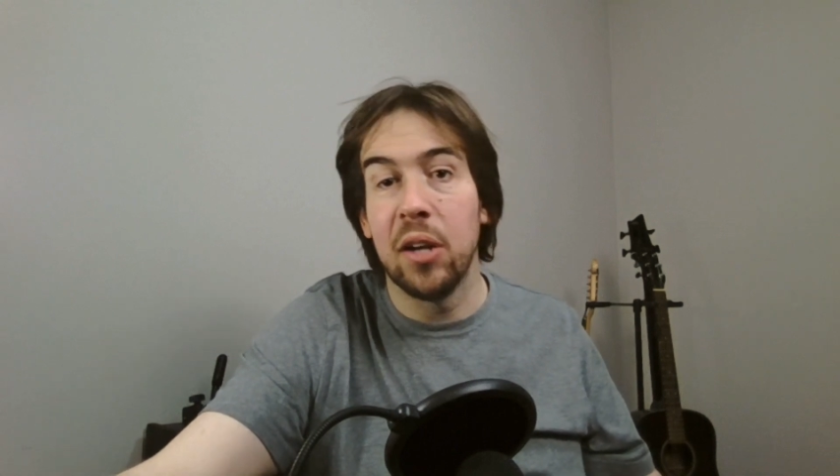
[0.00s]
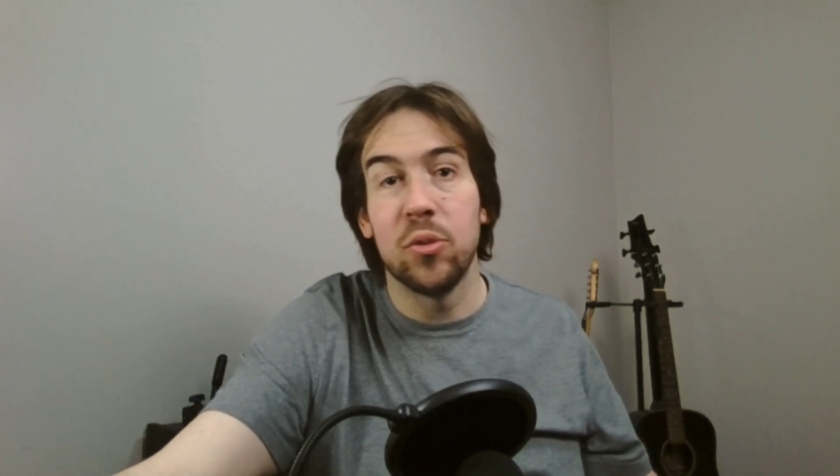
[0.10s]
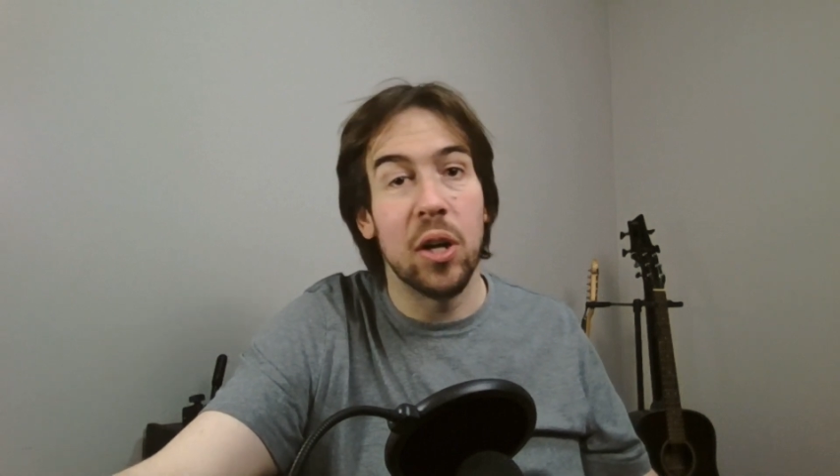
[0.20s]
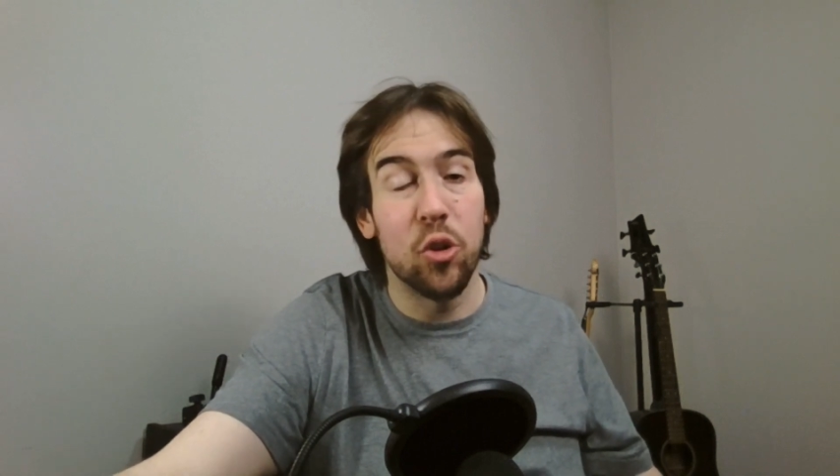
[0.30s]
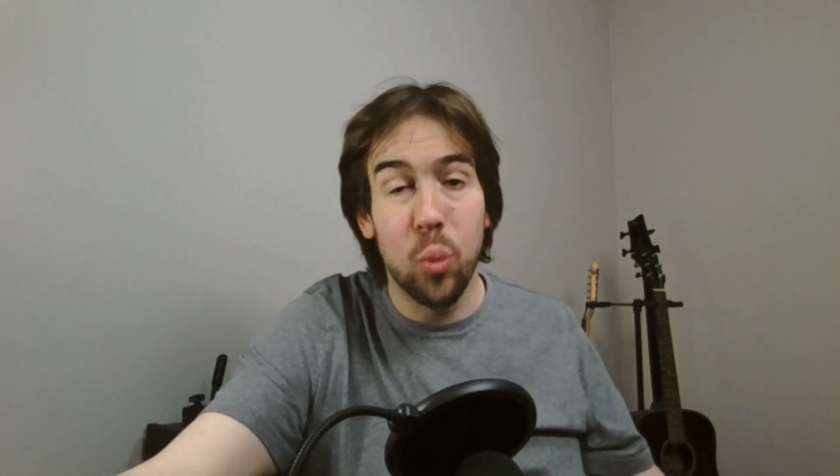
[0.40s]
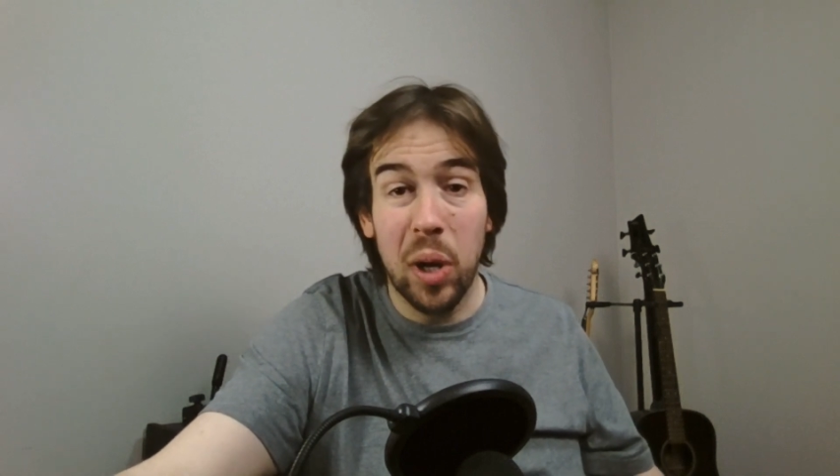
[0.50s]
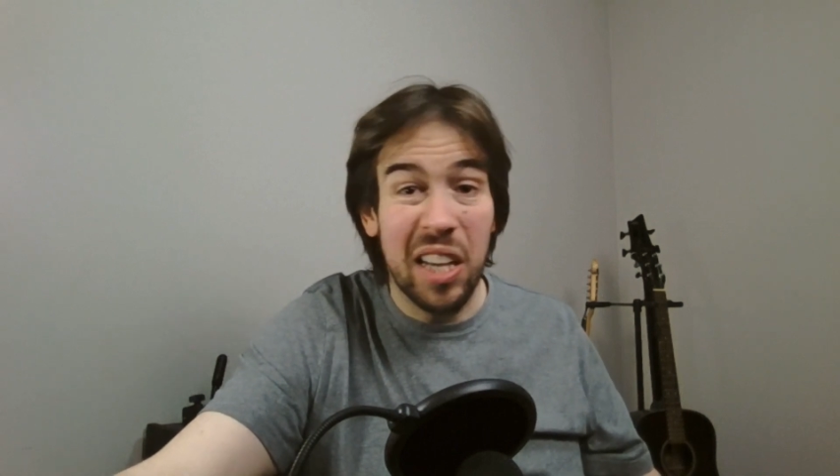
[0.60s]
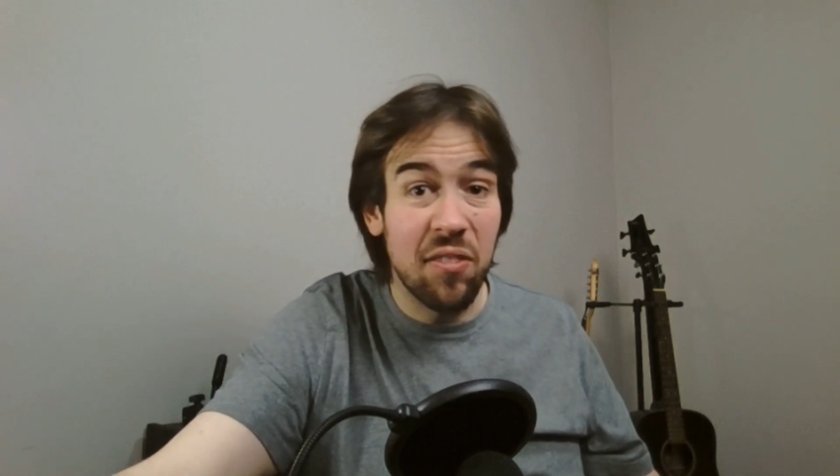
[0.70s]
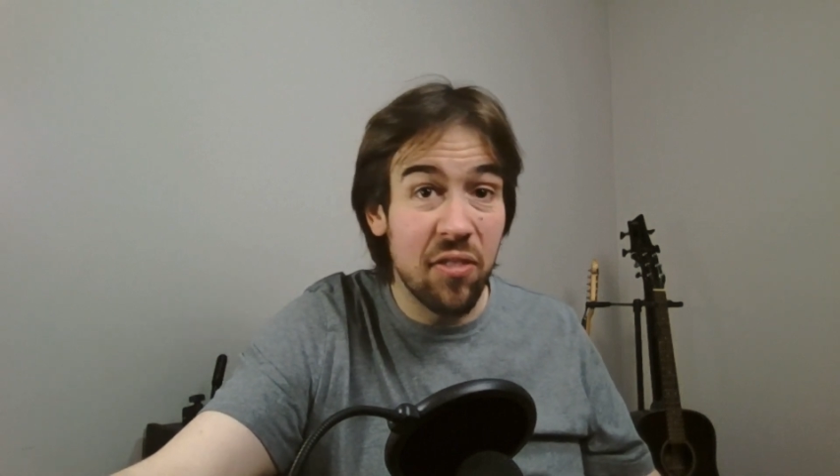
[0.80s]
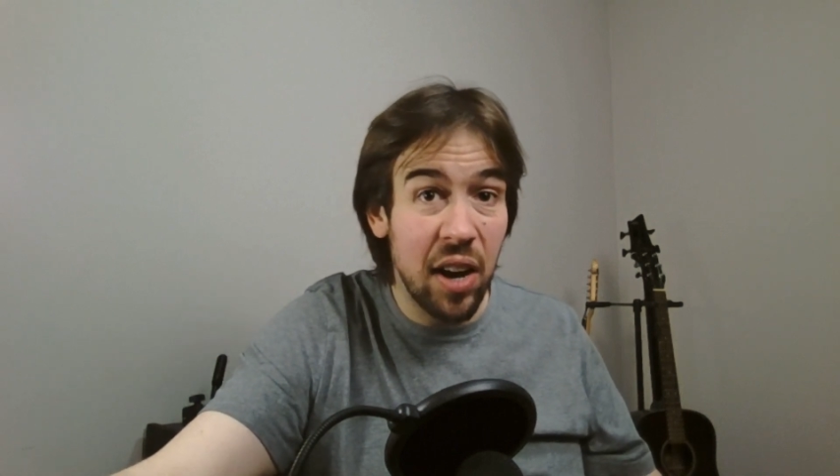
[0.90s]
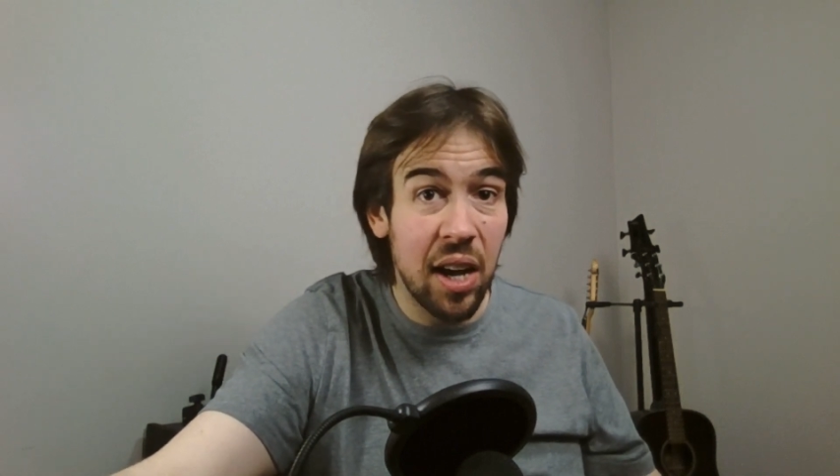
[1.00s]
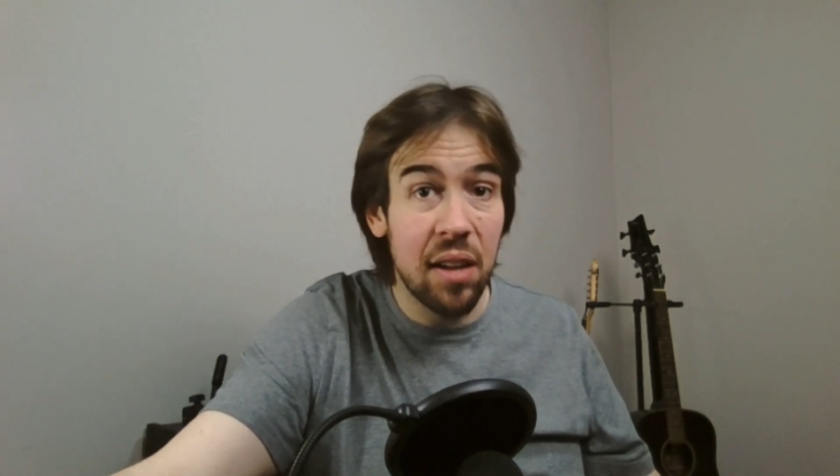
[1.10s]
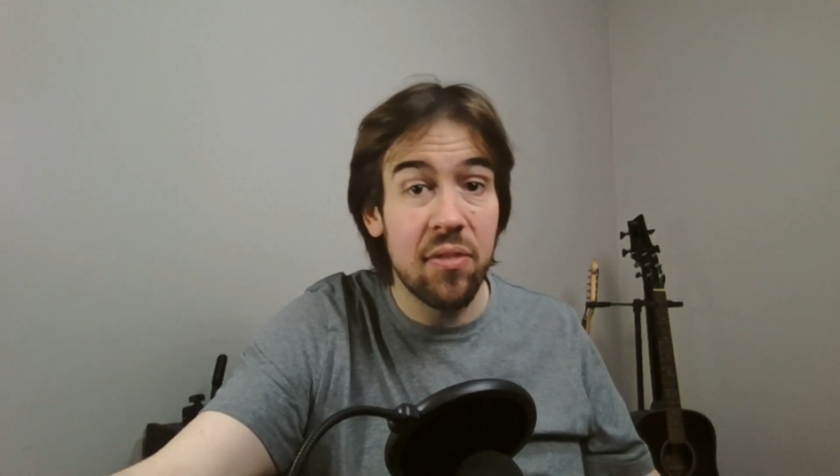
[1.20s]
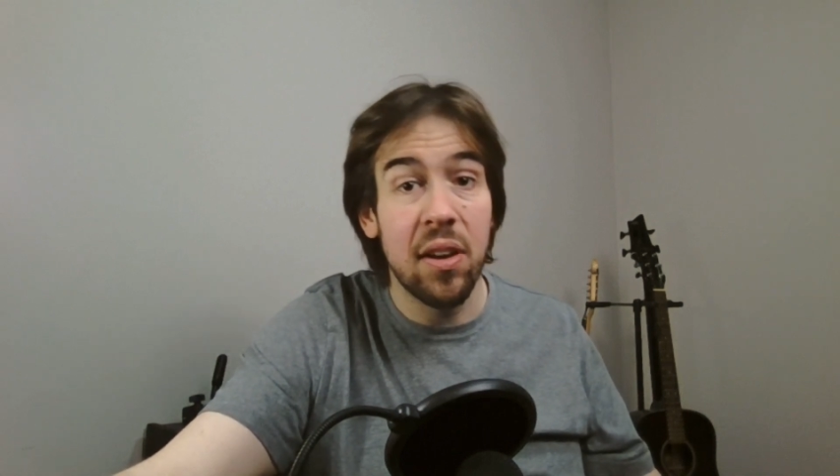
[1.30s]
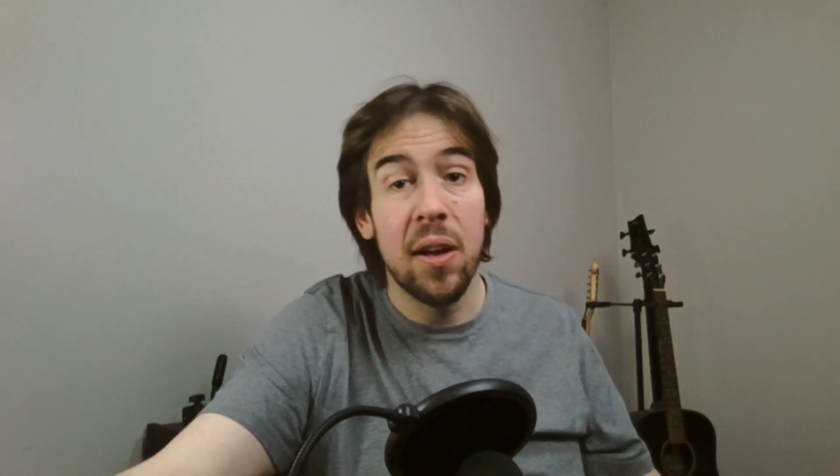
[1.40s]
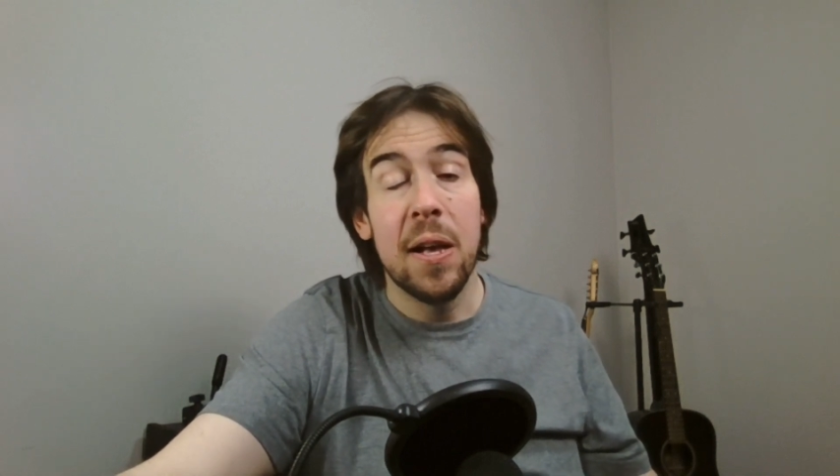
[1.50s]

was around 25.